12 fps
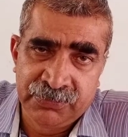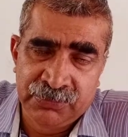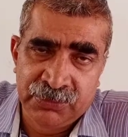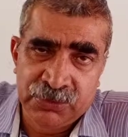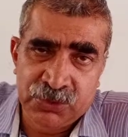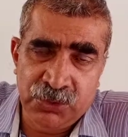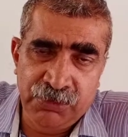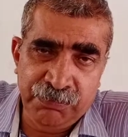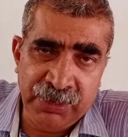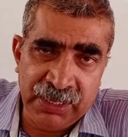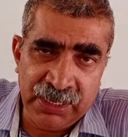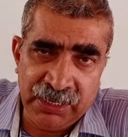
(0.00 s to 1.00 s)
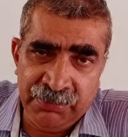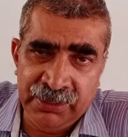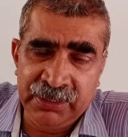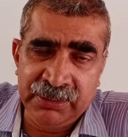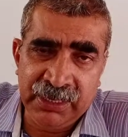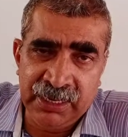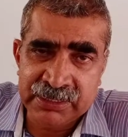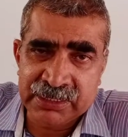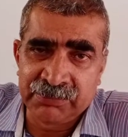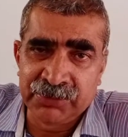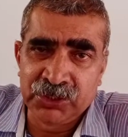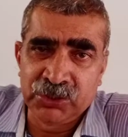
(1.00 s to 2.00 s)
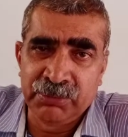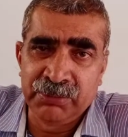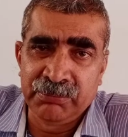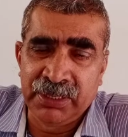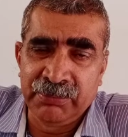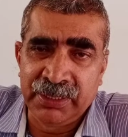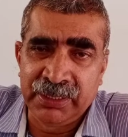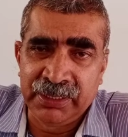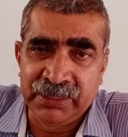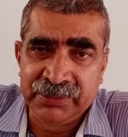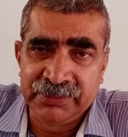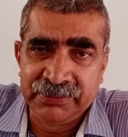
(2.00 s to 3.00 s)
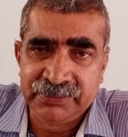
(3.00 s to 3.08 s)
So if parliament tells something to be implemented,